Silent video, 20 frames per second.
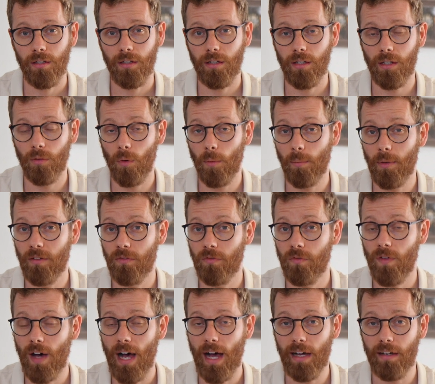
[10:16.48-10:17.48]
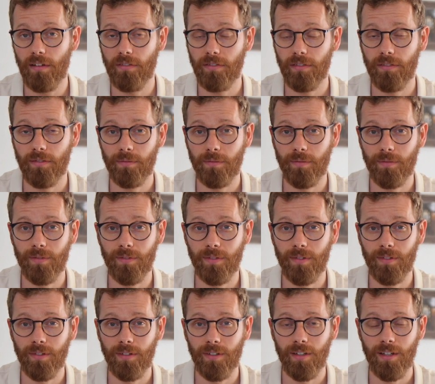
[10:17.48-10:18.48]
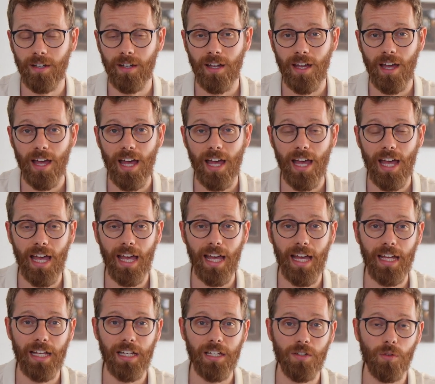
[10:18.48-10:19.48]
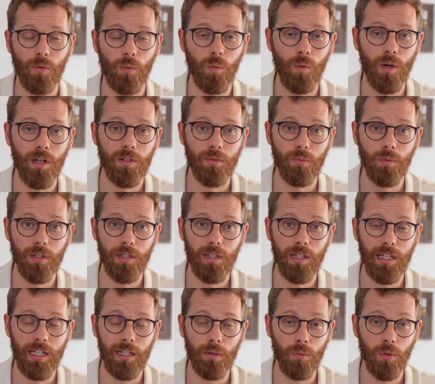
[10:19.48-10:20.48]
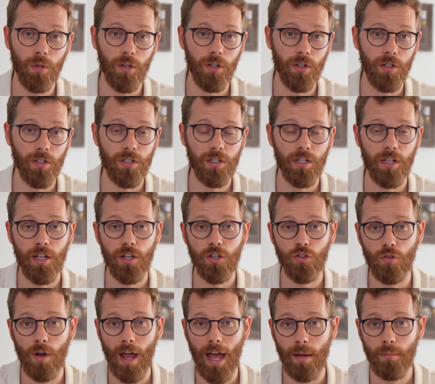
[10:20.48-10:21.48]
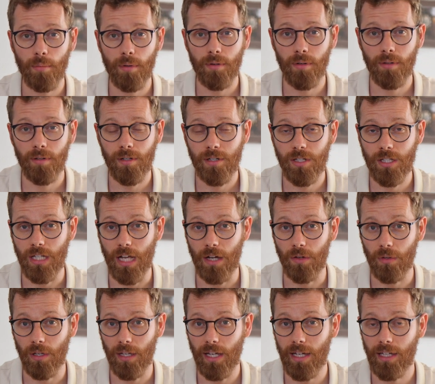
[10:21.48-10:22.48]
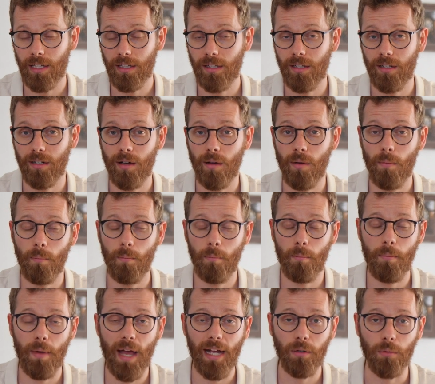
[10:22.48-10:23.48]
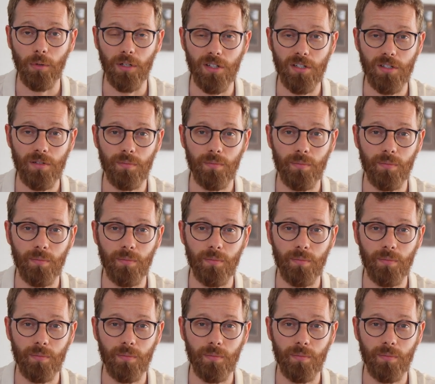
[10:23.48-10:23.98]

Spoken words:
That will be 5. And what would the word trap sound like backwards?